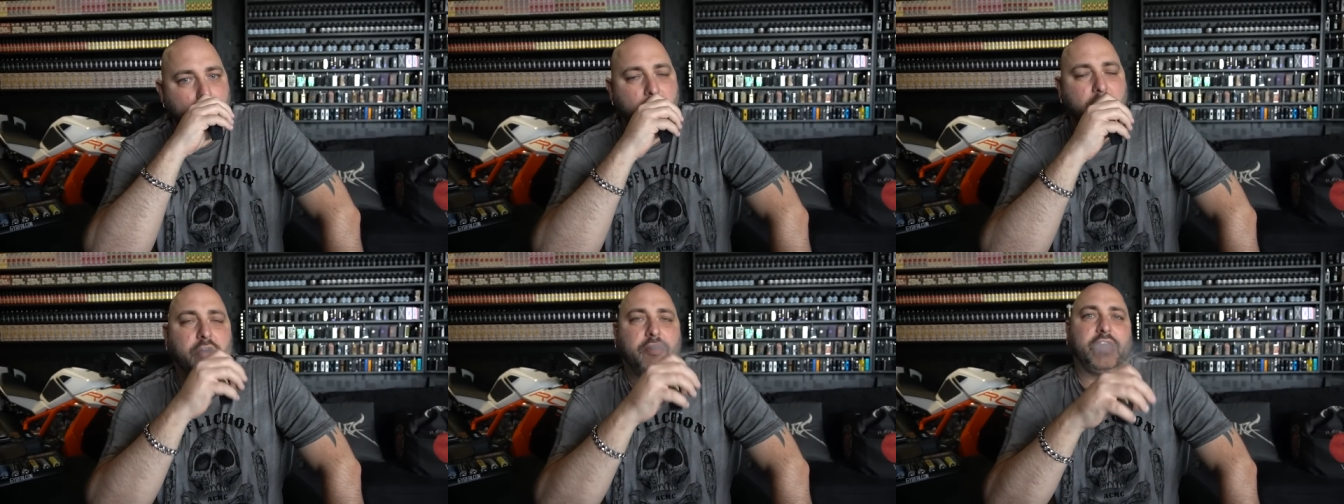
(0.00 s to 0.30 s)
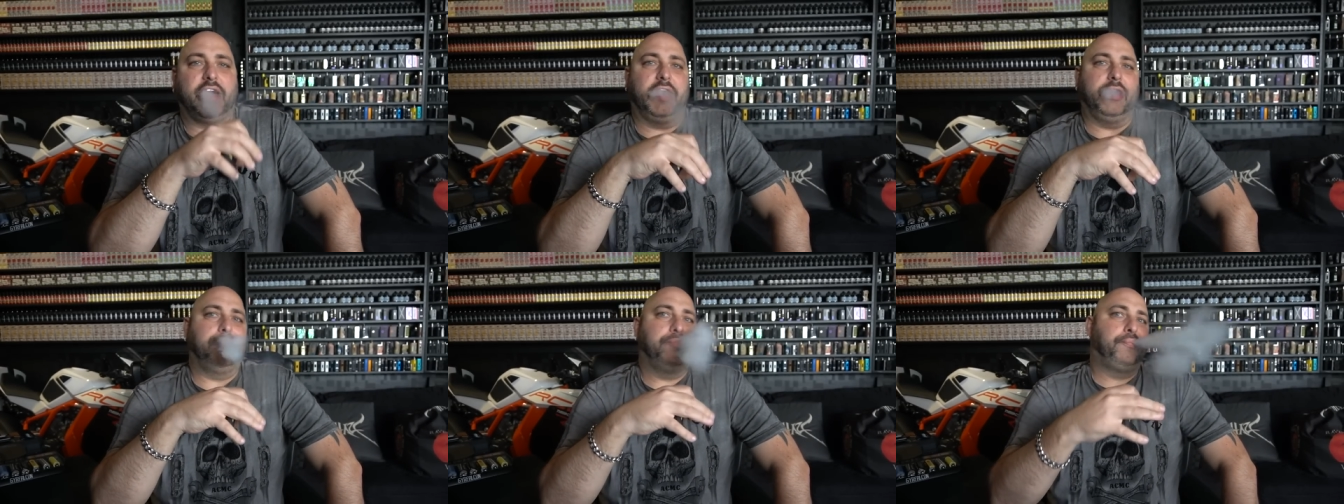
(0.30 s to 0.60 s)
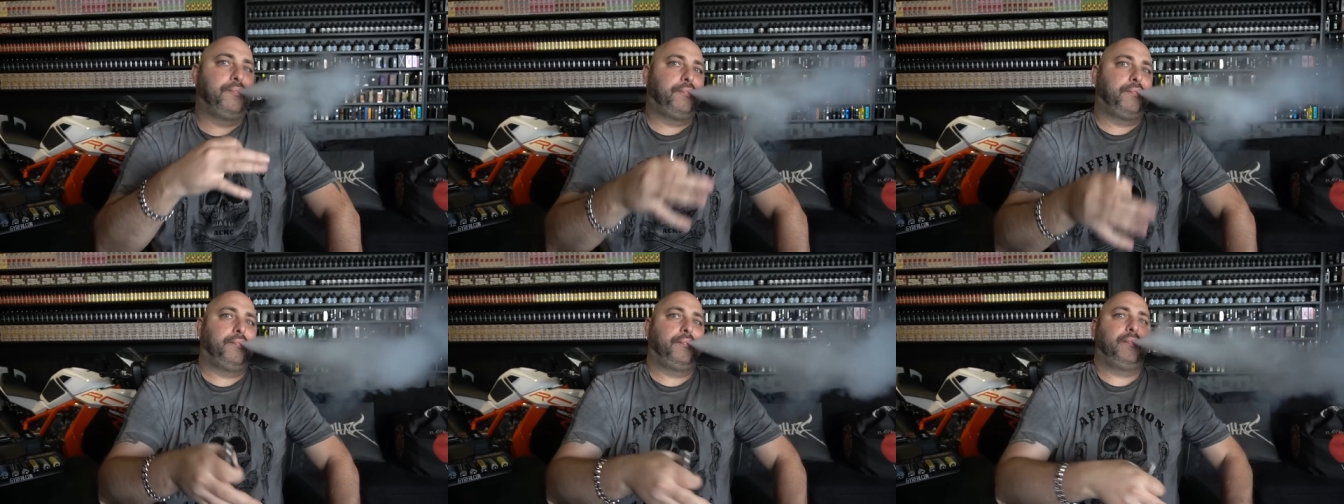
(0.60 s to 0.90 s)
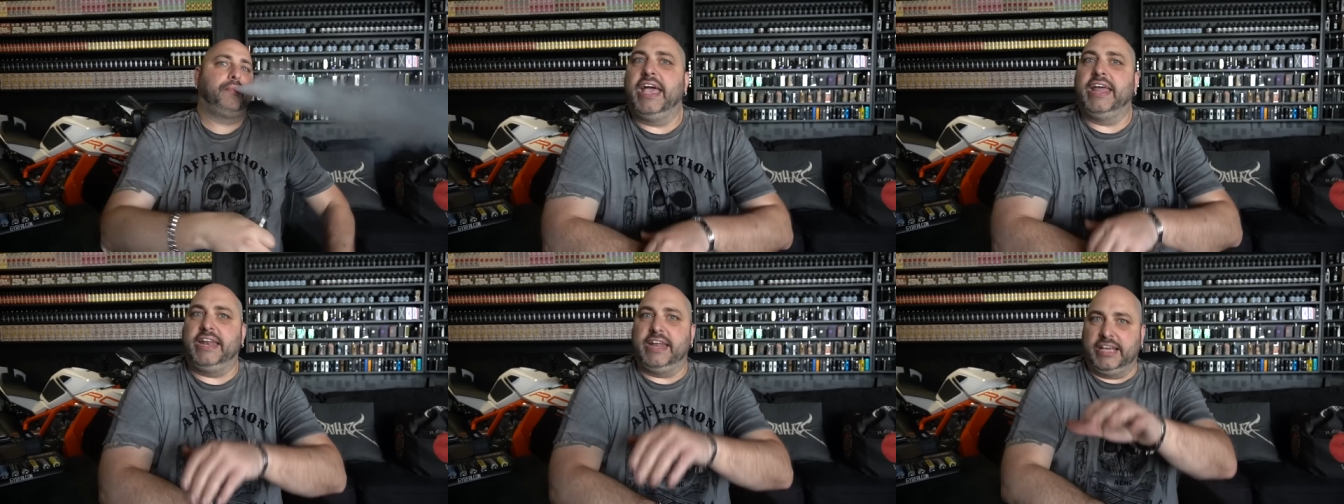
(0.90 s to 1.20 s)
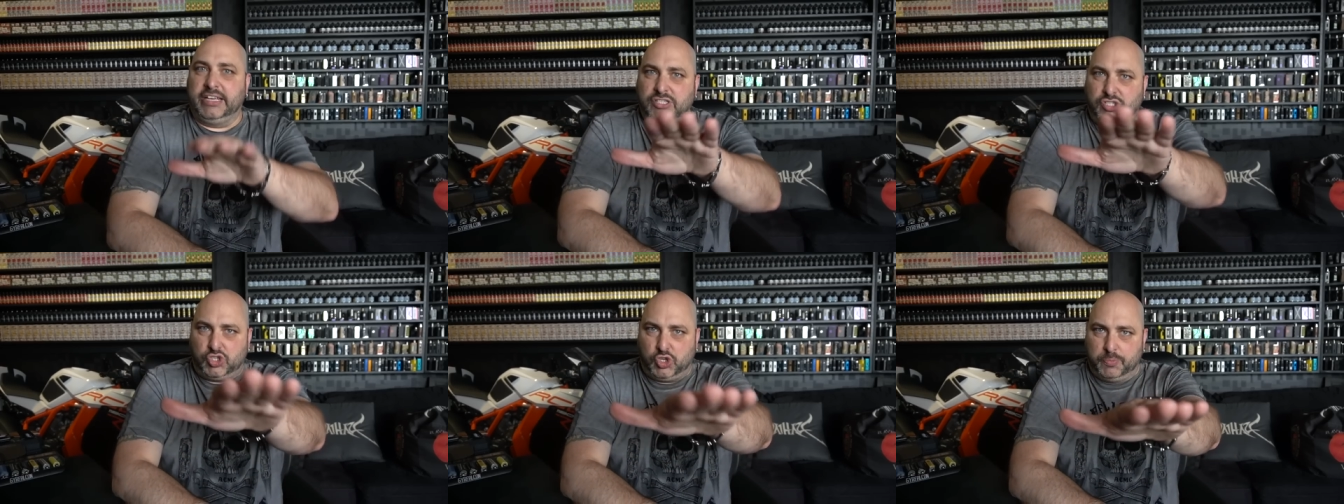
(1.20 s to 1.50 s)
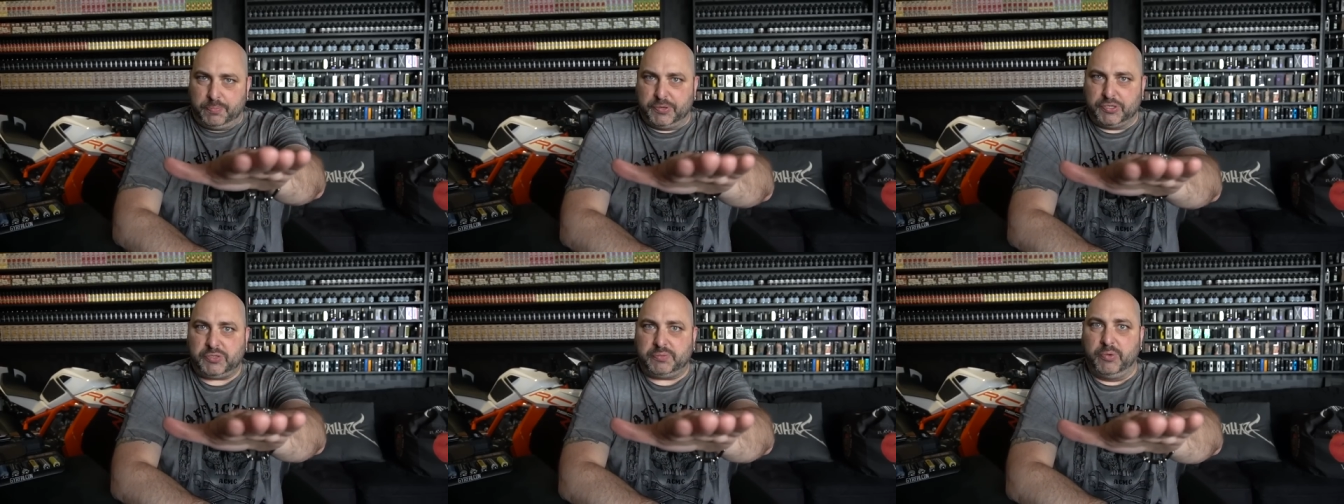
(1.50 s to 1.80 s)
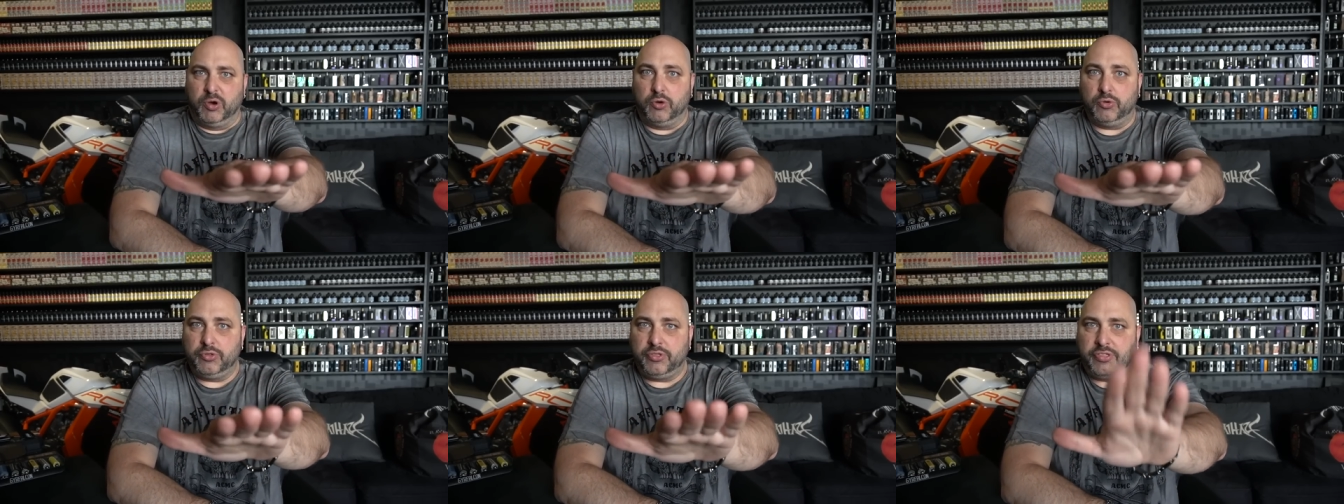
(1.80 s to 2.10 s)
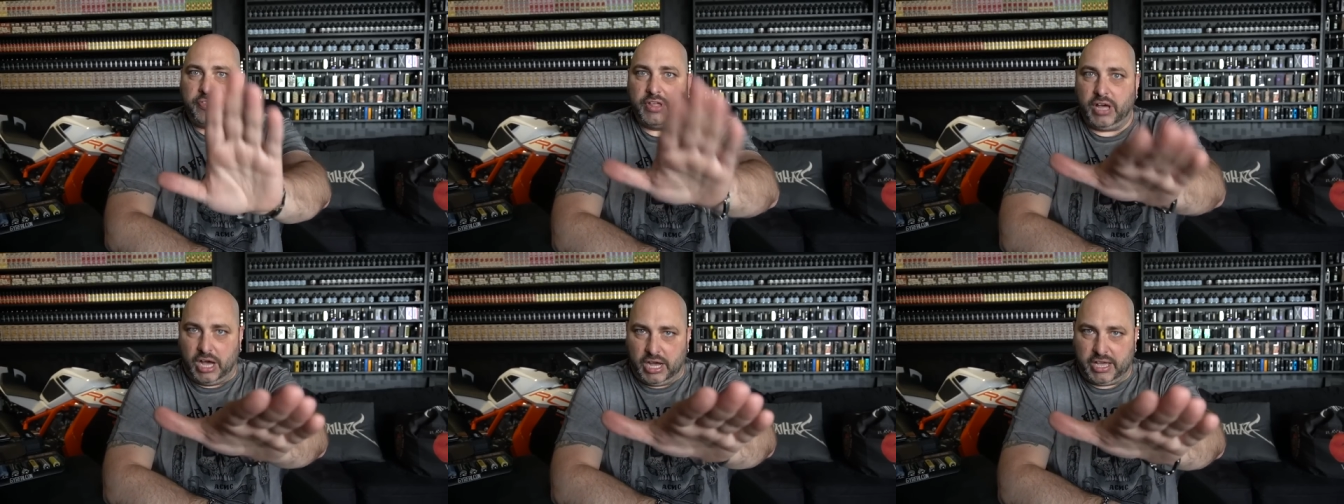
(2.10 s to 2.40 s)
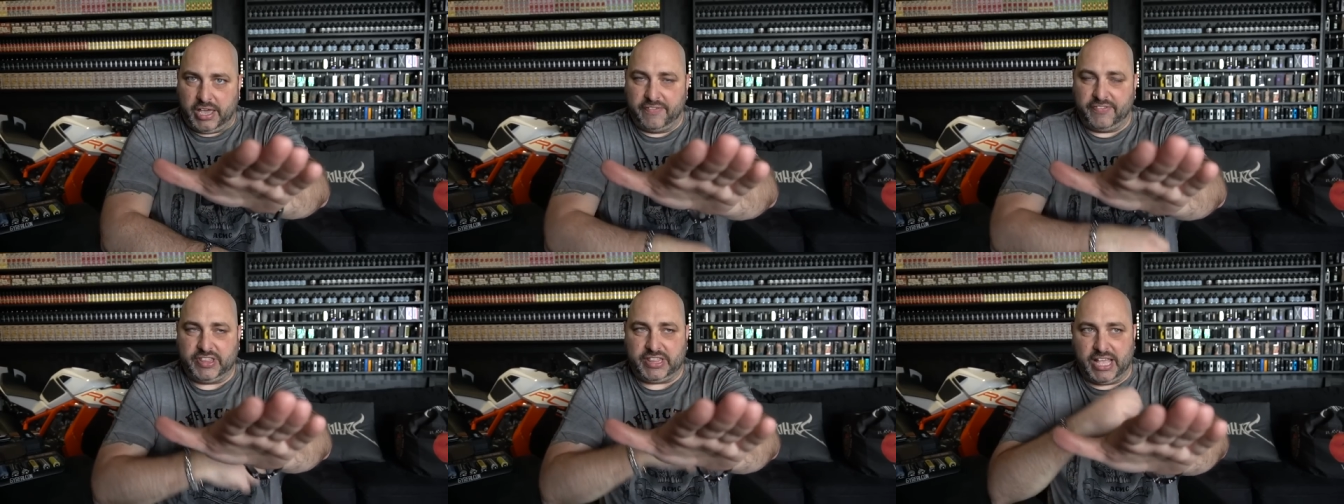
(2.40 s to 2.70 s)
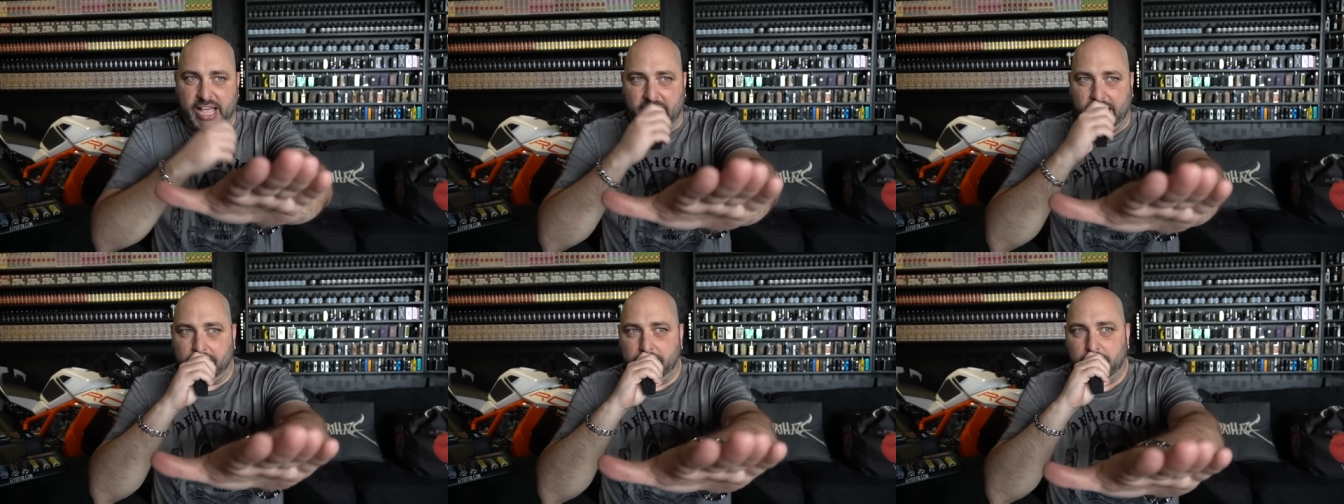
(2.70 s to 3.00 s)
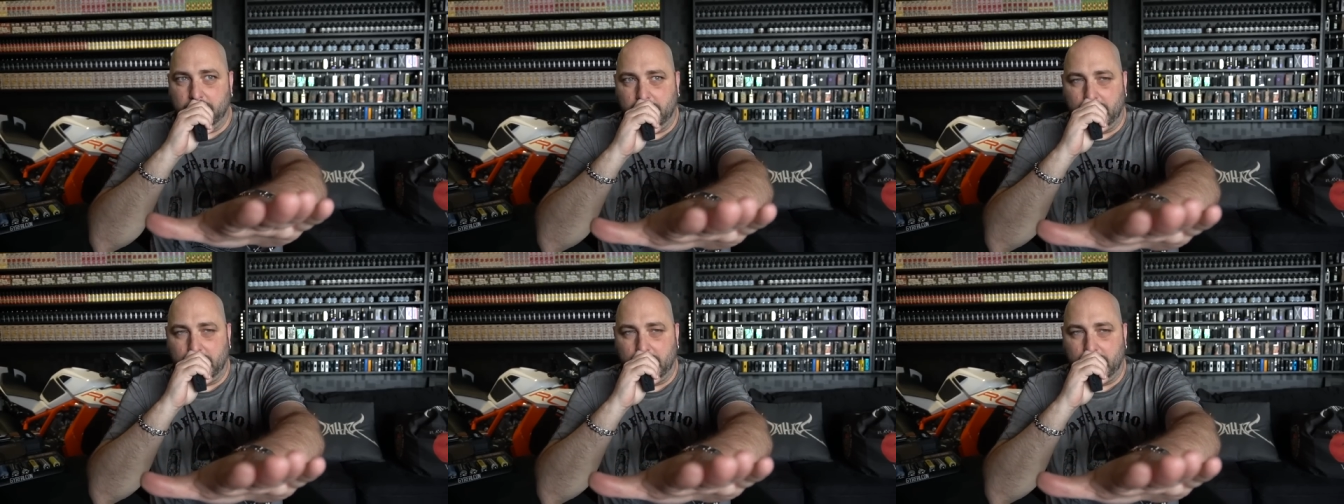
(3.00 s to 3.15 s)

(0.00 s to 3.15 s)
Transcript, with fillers: Okay. It is super smooth. I'll give it that.